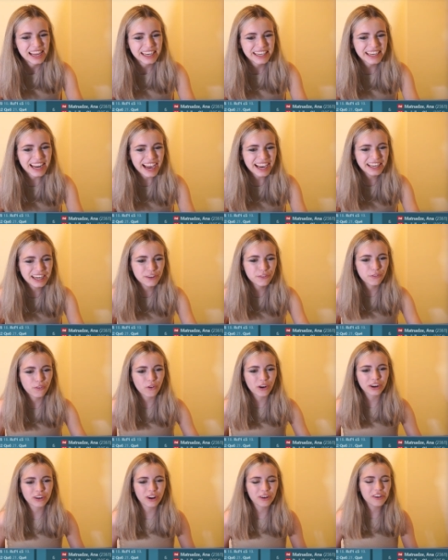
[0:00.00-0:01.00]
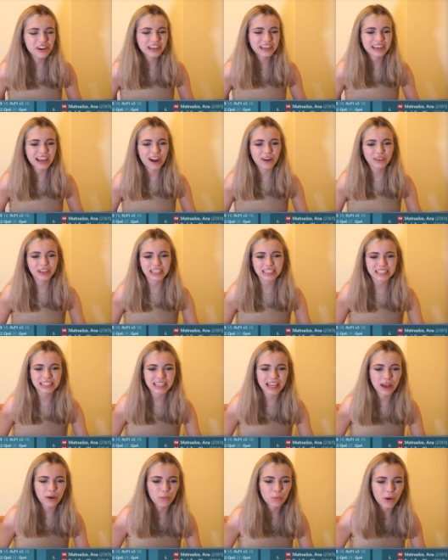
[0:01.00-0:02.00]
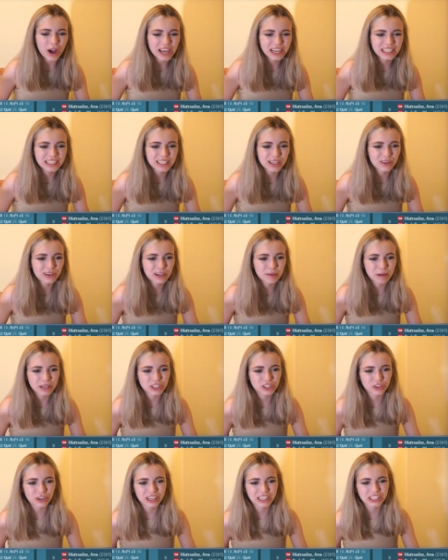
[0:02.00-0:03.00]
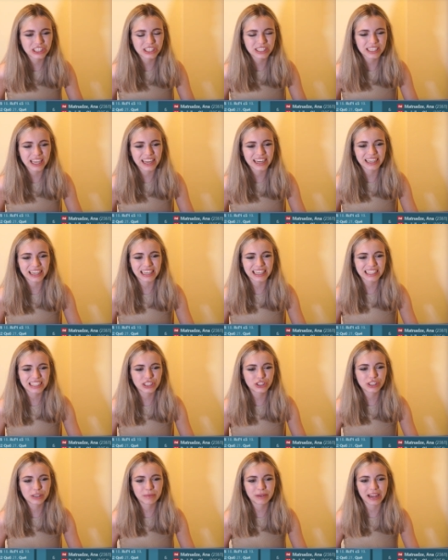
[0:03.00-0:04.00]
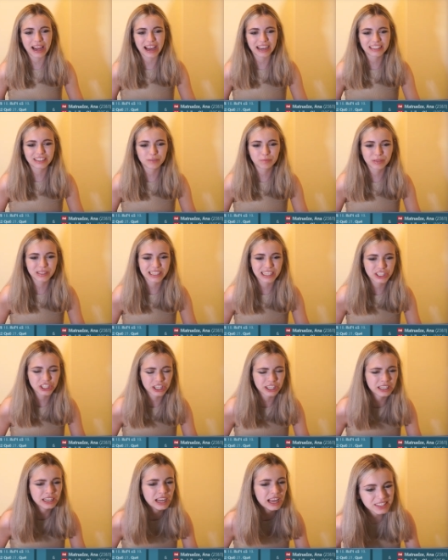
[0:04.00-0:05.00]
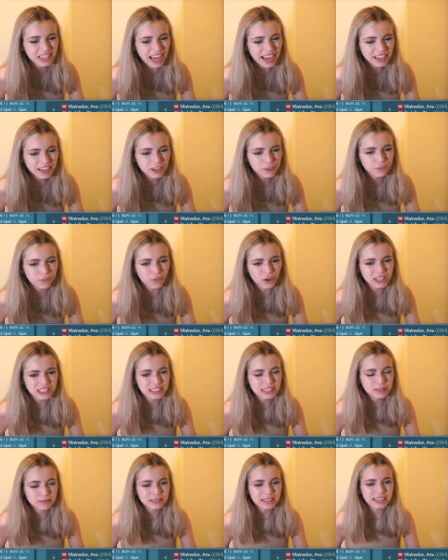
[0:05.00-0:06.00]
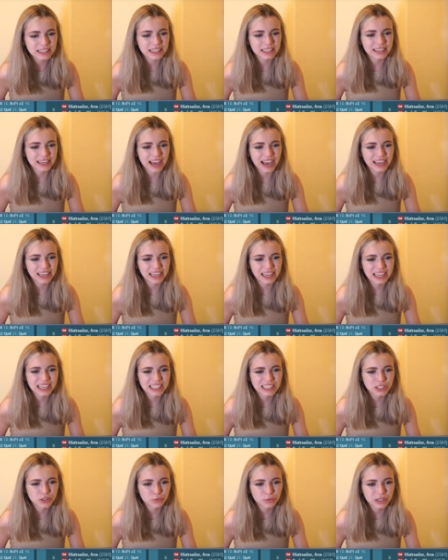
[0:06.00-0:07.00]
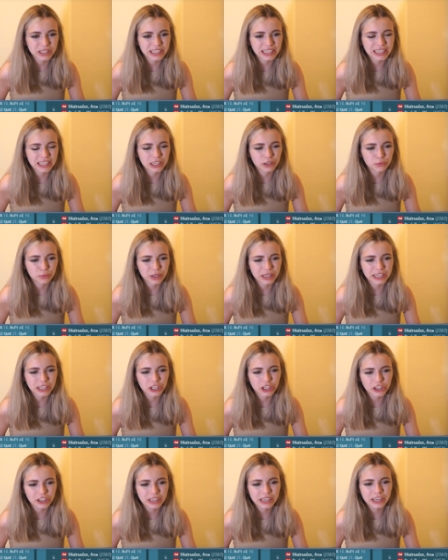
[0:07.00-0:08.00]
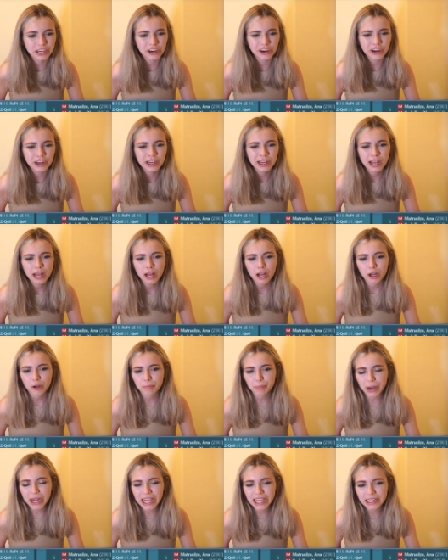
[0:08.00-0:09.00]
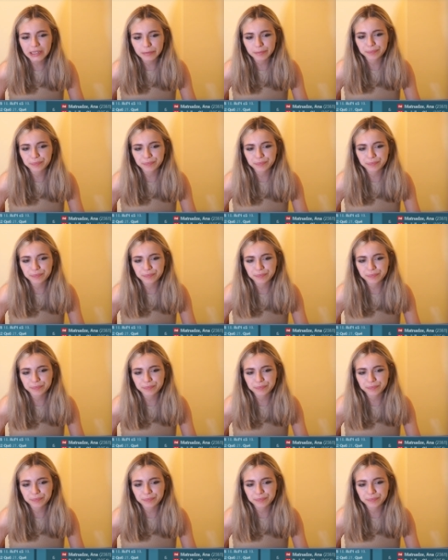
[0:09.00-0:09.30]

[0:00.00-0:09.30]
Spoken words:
Knight e4, and already now we can see that white is slowly but surely just getting an extremely active position. Knight e4 seems like the knight is really, really good here, but,